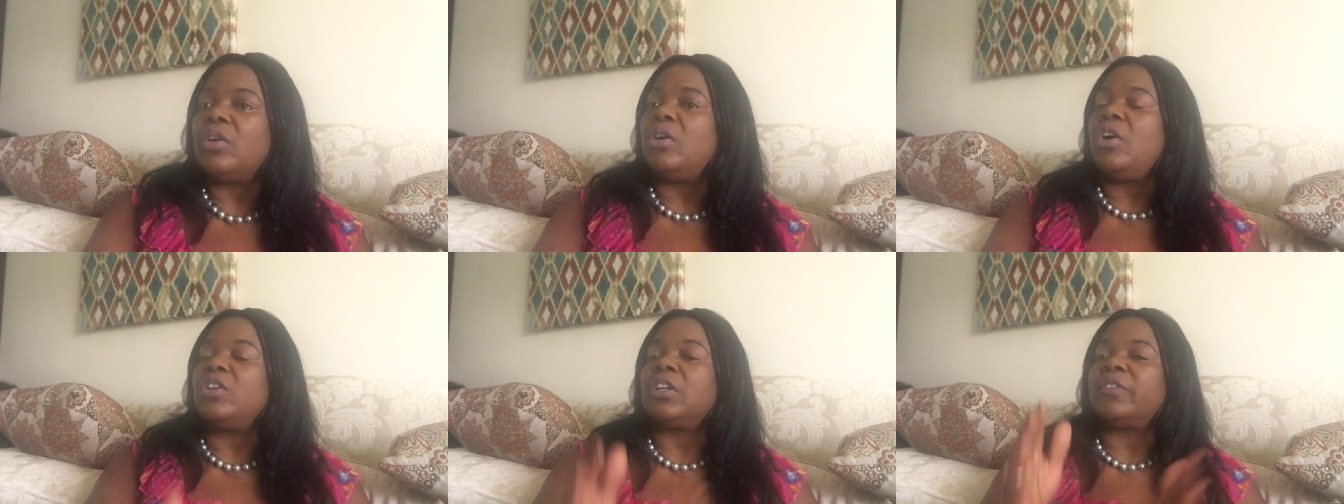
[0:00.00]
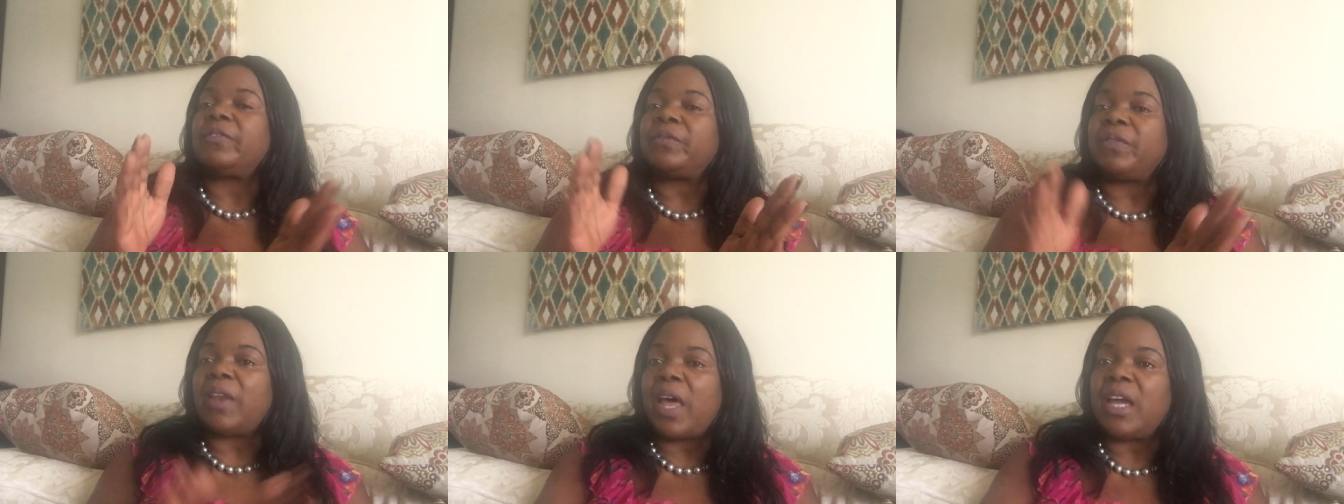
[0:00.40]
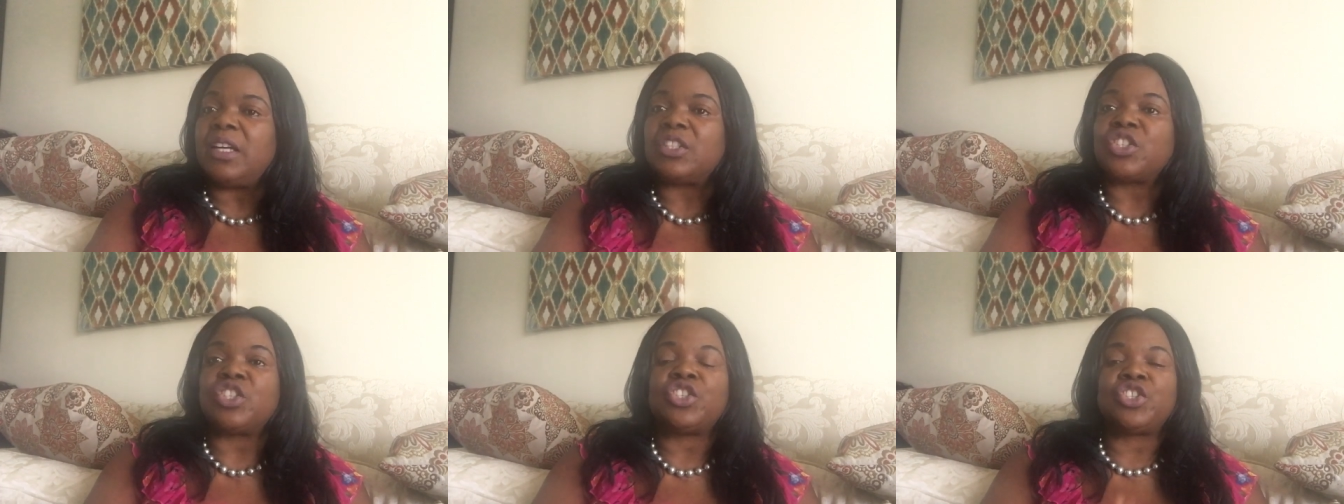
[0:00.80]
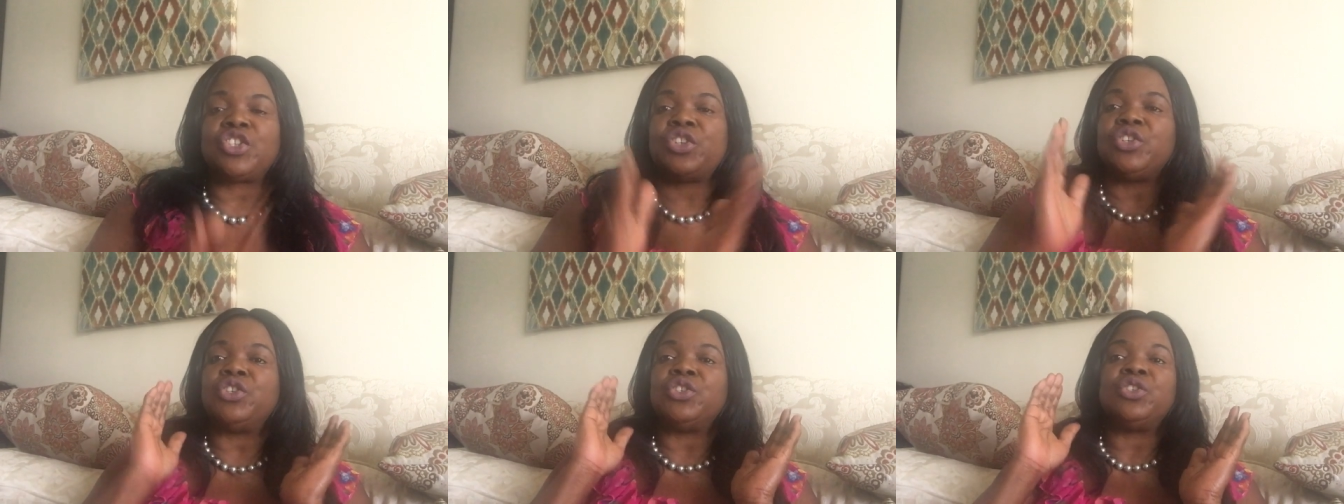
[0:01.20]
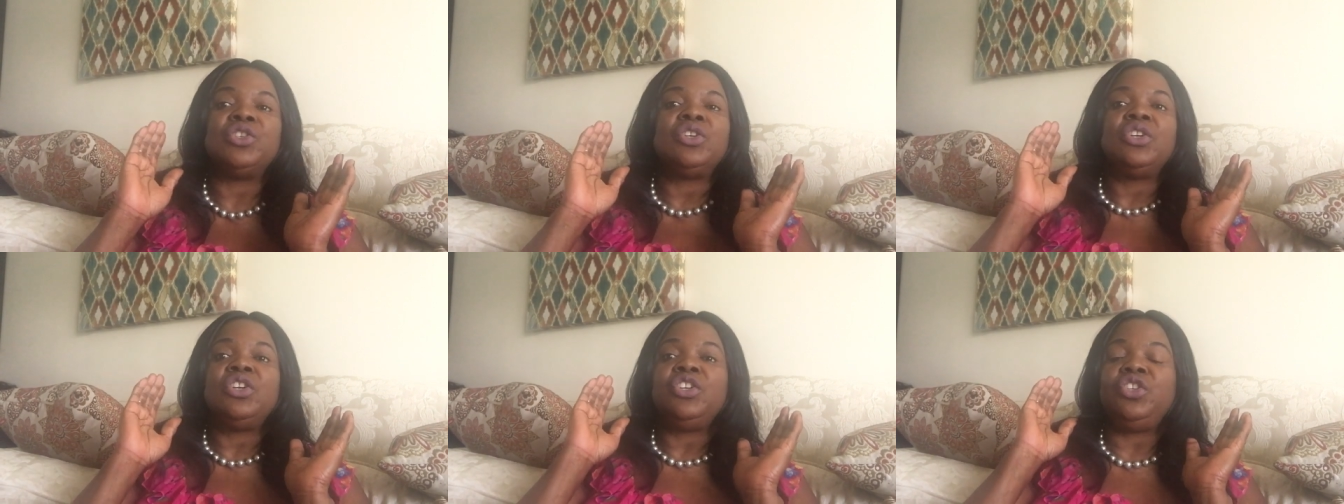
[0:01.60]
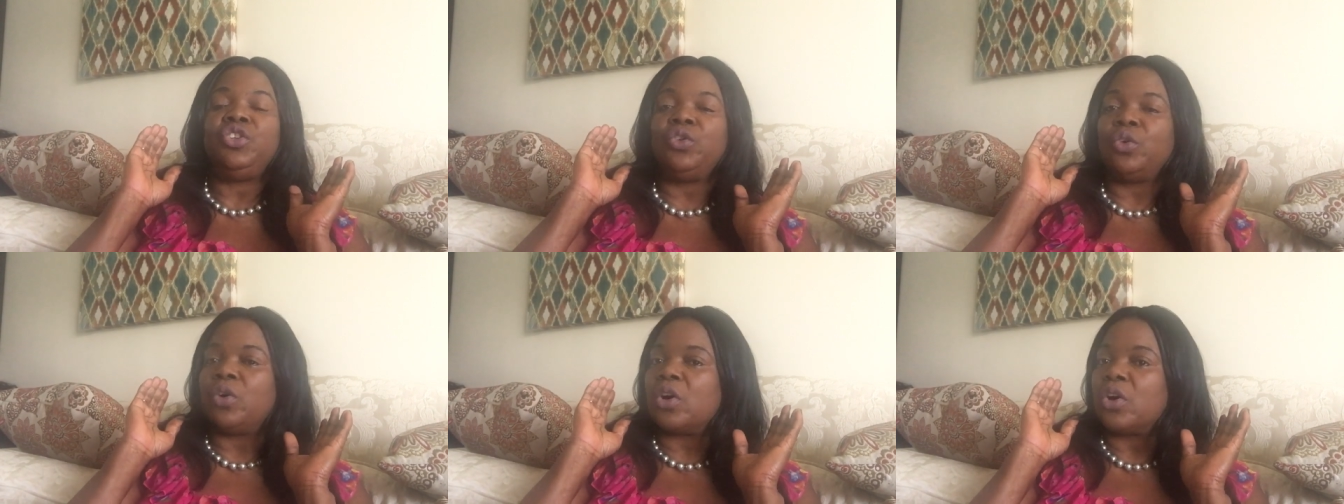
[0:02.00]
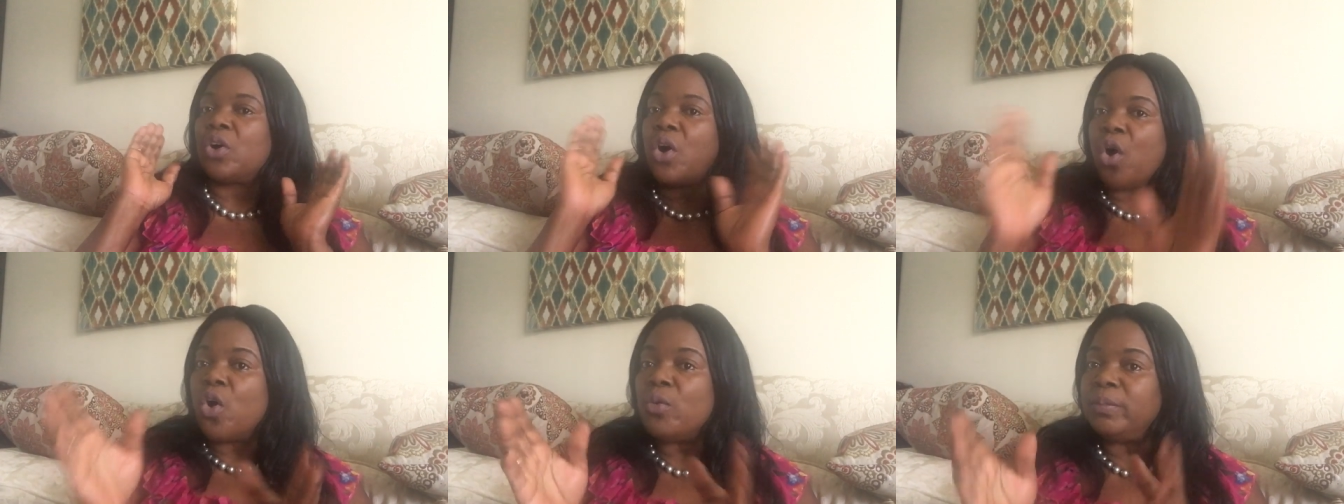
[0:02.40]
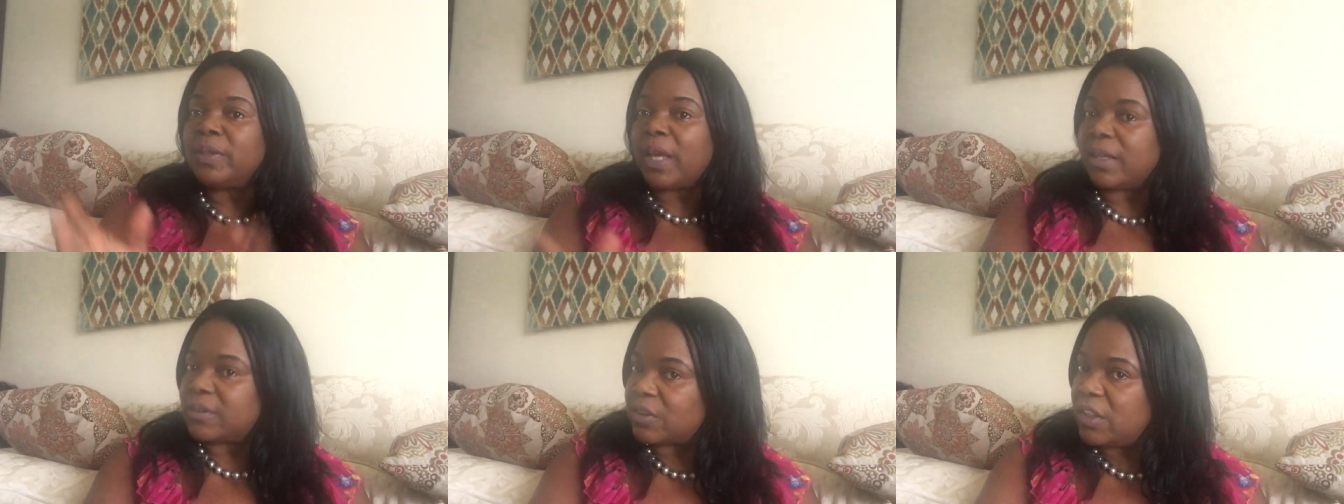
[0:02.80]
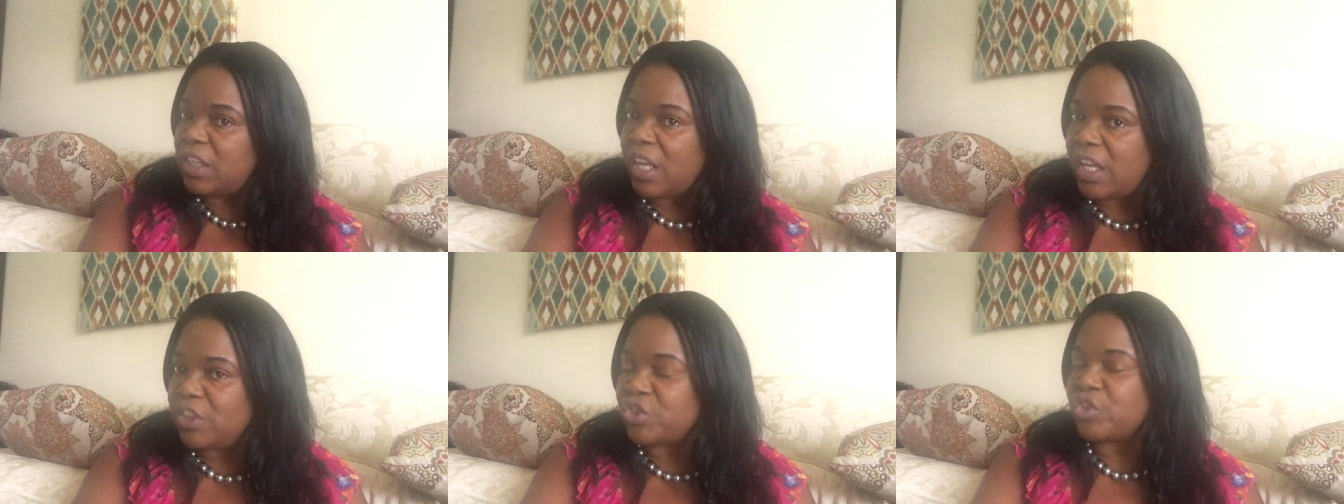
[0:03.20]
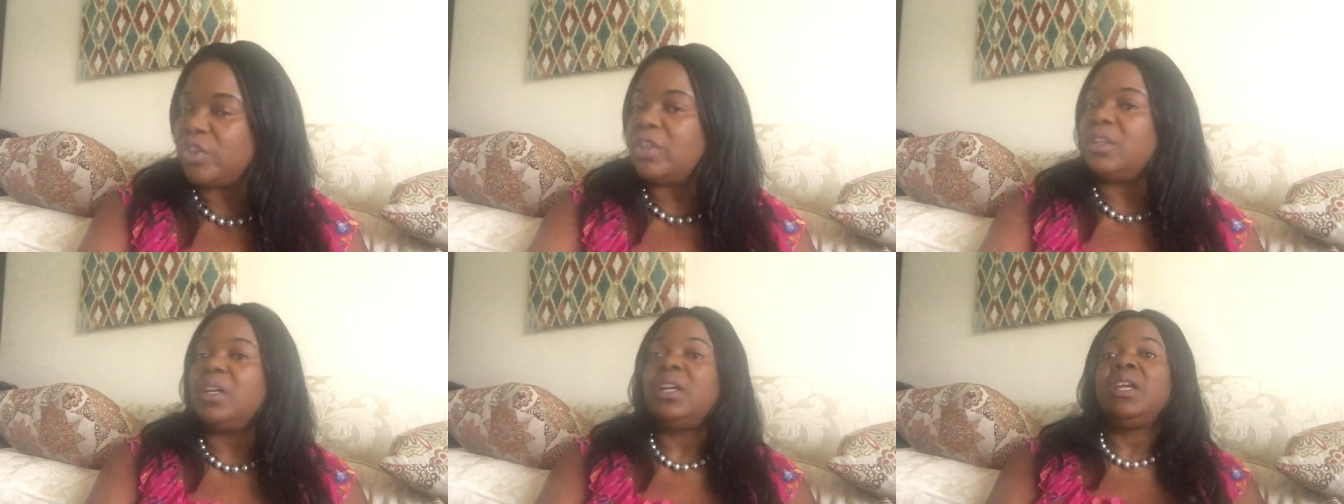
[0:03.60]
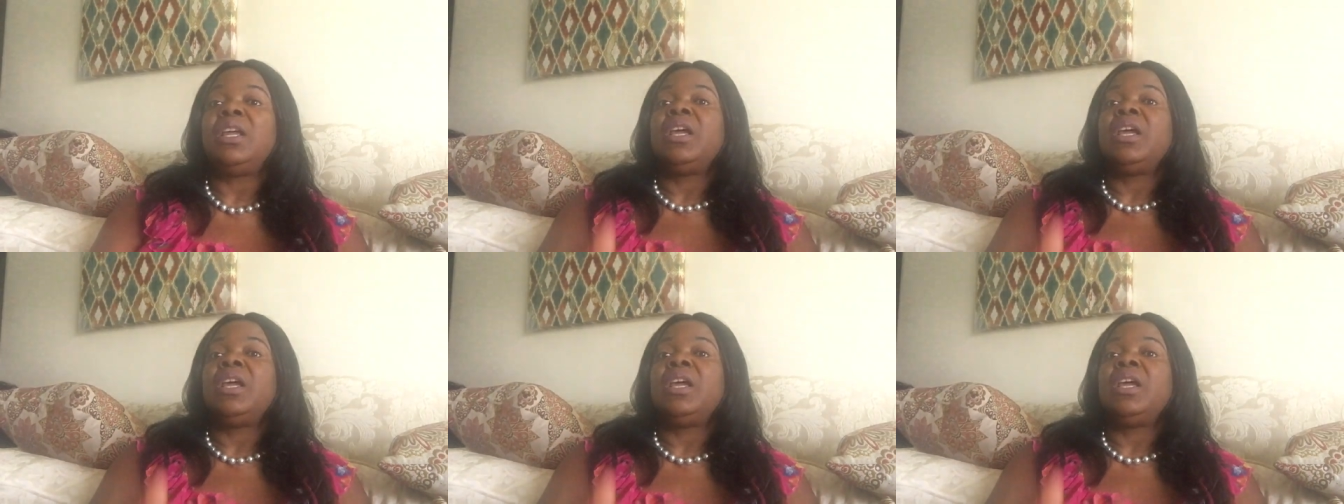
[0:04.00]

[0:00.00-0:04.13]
on a flight to your home destination